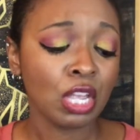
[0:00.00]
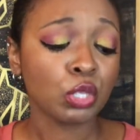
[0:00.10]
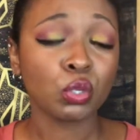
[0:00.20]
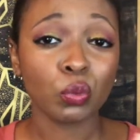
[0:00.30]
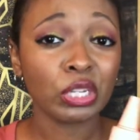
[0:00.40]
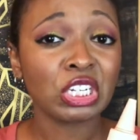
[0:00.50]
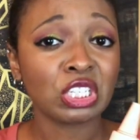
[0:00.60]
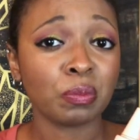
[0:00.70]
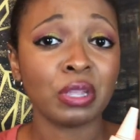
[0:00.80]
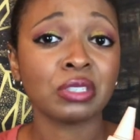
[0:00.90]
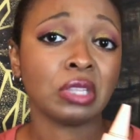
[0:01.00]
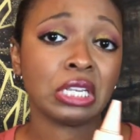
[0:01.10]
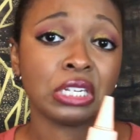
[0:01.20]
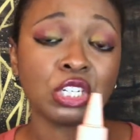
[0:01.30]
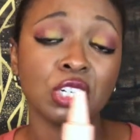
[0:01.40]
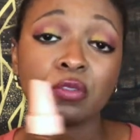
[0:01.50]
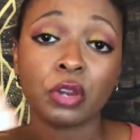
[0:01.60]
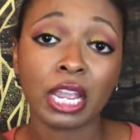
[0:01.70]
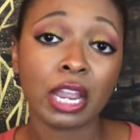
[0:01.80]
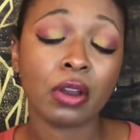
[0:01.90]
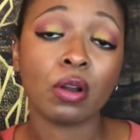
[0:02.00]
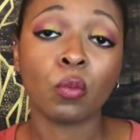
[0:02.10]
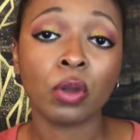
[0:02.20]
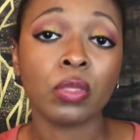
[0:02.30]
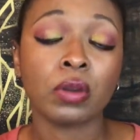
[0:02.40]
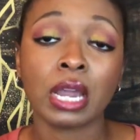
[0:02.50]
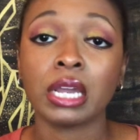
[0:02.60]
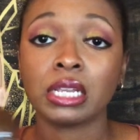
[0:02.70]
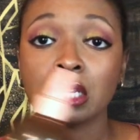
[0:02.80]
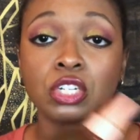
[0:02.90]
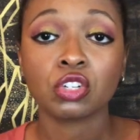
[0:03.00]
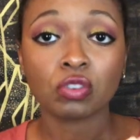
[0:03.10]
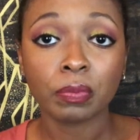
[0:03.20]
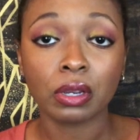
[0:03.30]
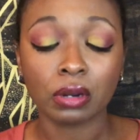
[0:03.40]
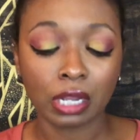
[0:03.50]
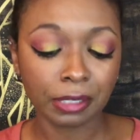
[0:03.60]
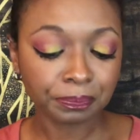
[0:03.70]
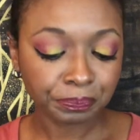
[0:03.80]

So it really just depends on the condition of your hair on whether or not it's stripping or not.